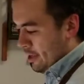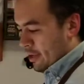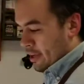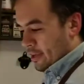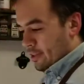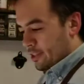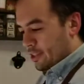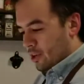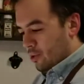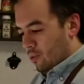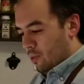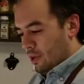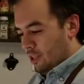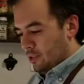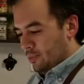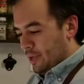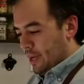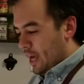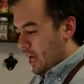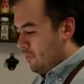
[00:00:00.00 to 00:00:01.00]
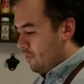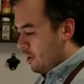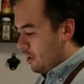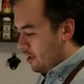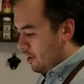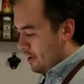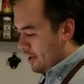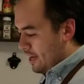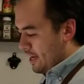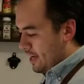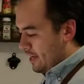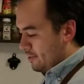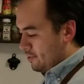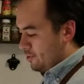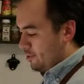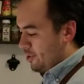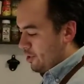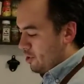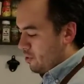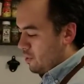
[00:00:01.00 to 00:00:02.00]
So once we have our
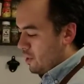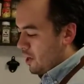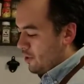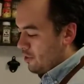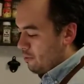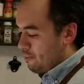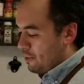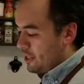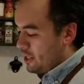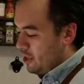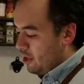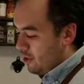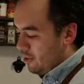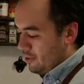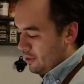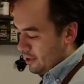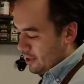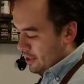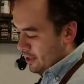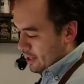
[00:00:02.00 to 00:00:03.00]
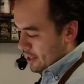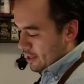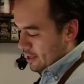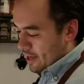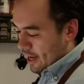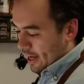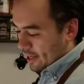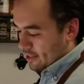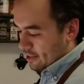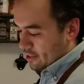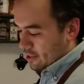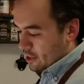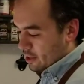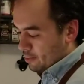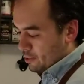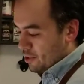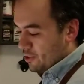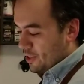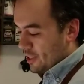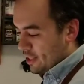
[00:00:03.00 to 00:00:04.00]
dough on the peel, nice and
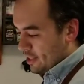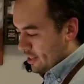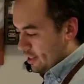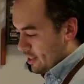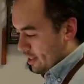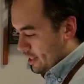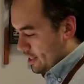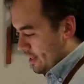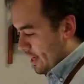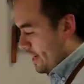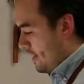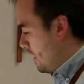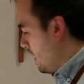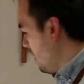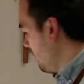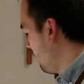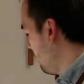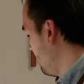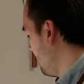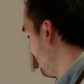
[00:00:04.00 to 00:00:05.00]
smooth, easy to slide off,